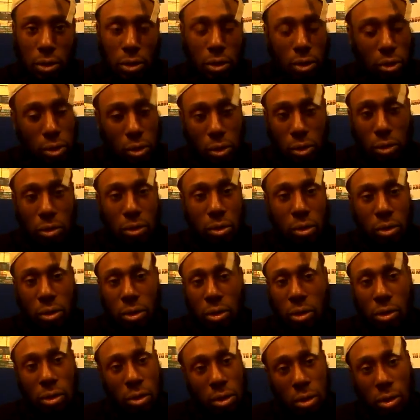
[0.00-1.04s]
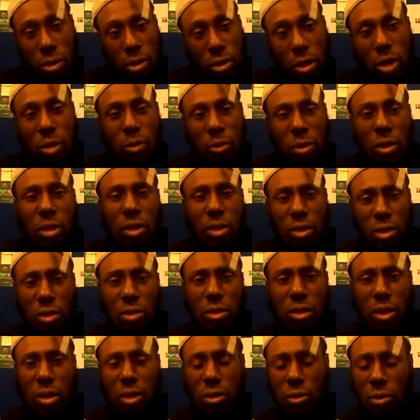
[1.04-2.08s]
You know, God willing, you
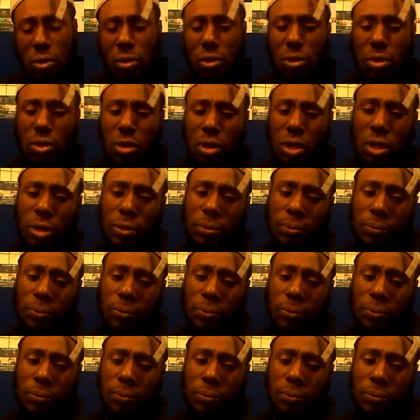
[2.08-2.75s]
get a court order.